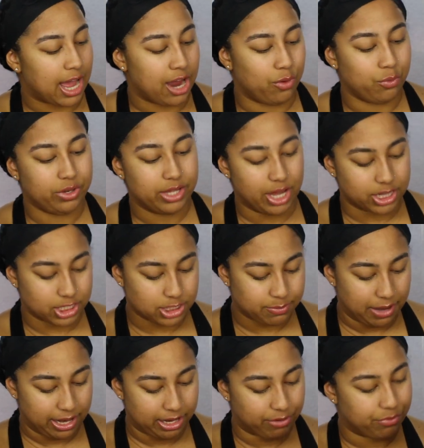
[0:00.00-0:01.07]
I really got this
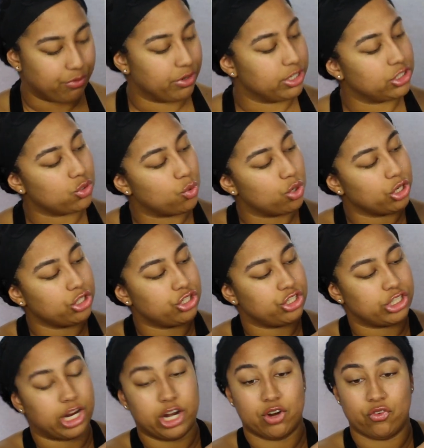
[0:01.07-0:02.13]
palette for this orange
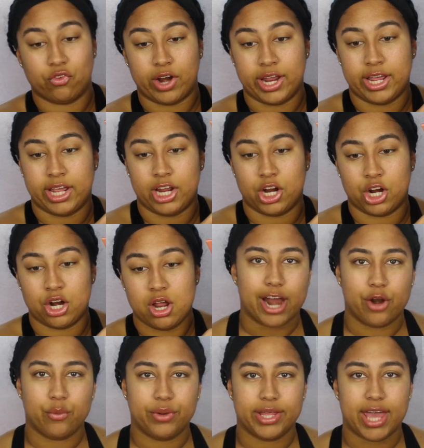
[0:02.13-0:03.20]
shade right here. I
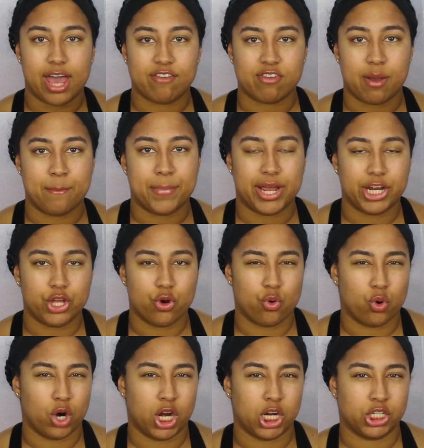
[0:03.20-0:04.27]
don't really have many
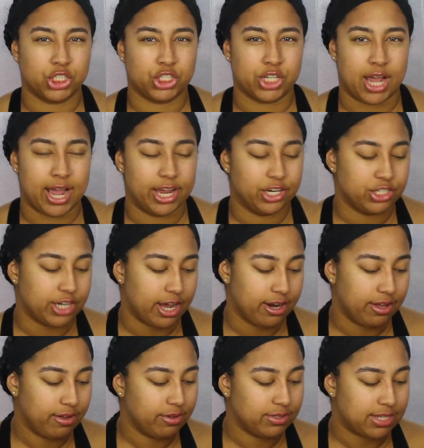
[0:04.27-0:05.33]
orange
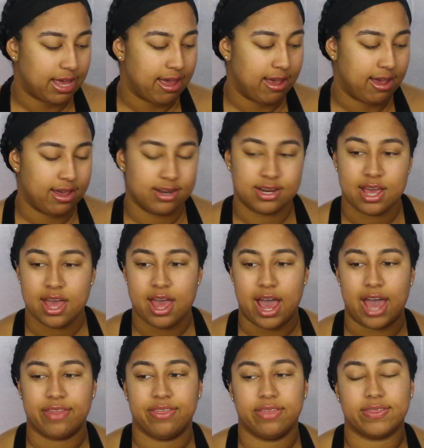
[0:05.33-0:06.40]
eyeshadows, and
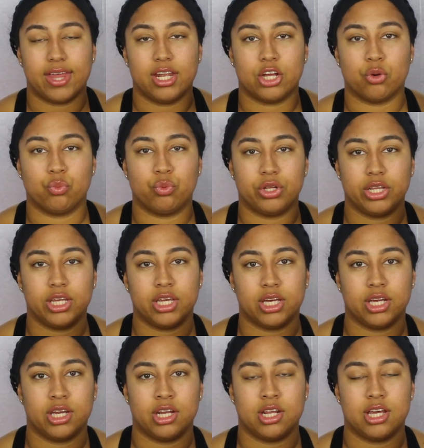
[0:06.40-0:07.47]
I think they look really
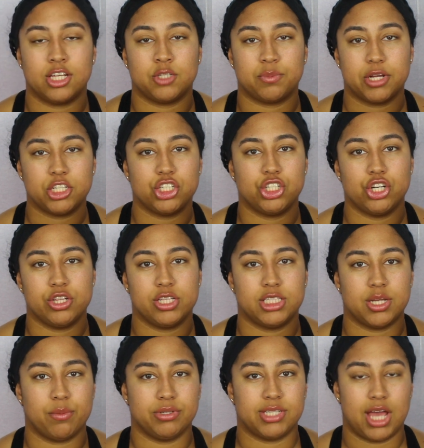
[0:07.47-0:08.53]
good, especially during the
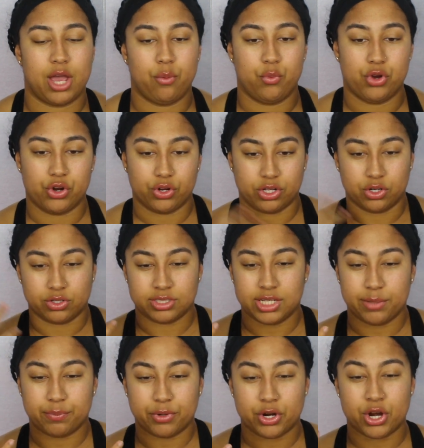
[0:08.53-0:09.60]
summertime when you're a little
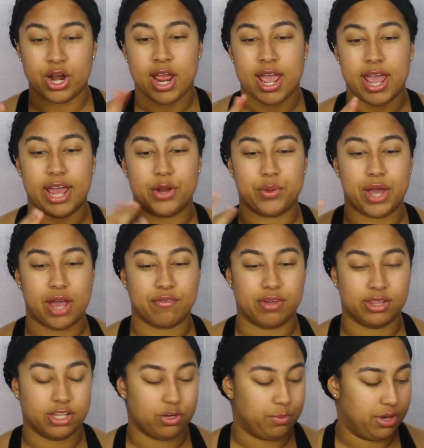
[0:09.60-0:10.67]
deeper and you have
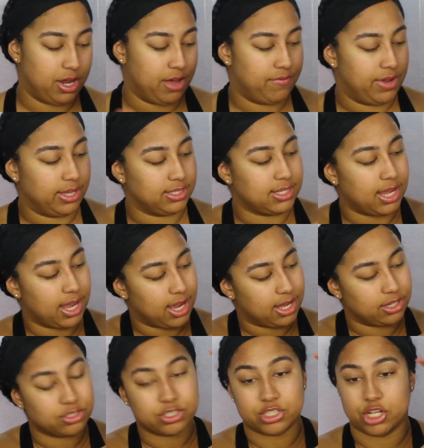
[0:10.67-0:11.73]
a little bit of a
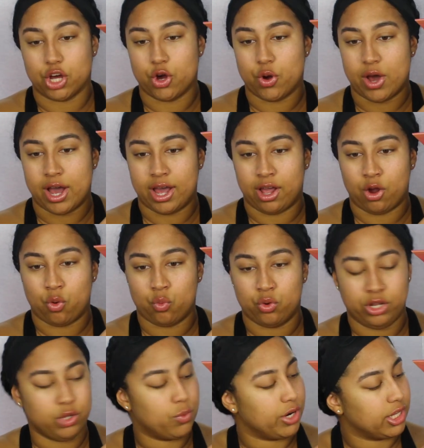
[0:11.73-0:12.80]
tan. So I
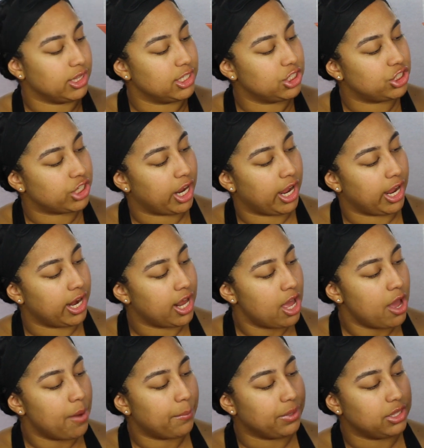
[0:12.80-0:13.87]
really wanted this shade,
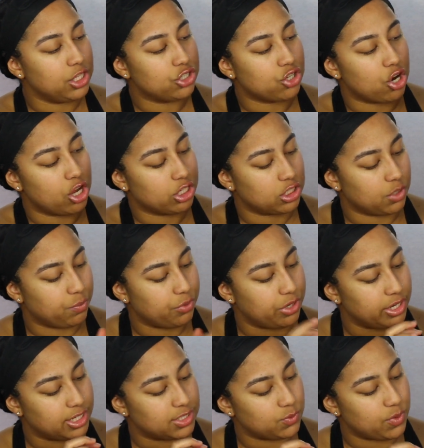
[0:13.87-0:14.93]
but these are also
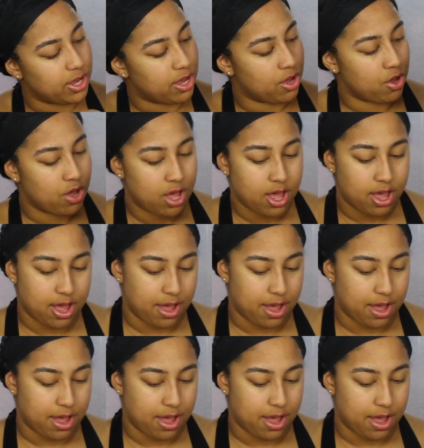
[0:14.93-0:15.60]
pretty as well.